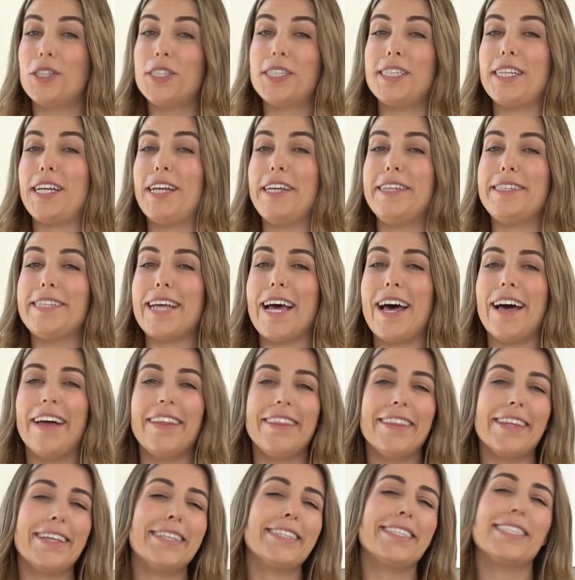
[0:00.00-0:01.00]
the seeds
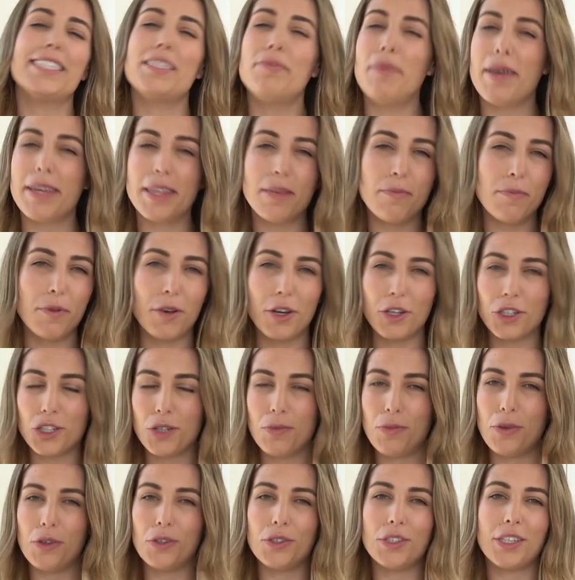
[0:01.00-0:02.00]
out, let's just make the
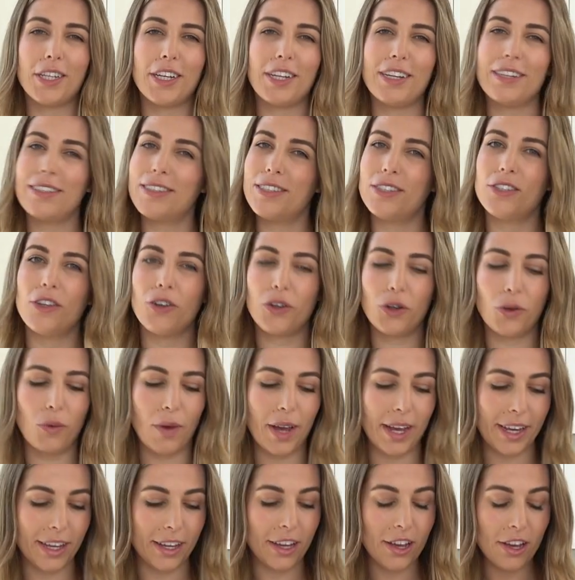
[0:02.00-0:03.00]
Berkshire muesli. It's so
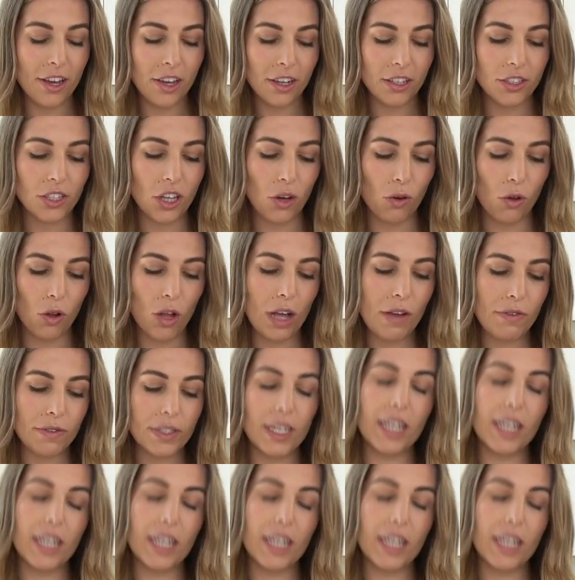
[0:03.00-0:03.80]
quick. So all I've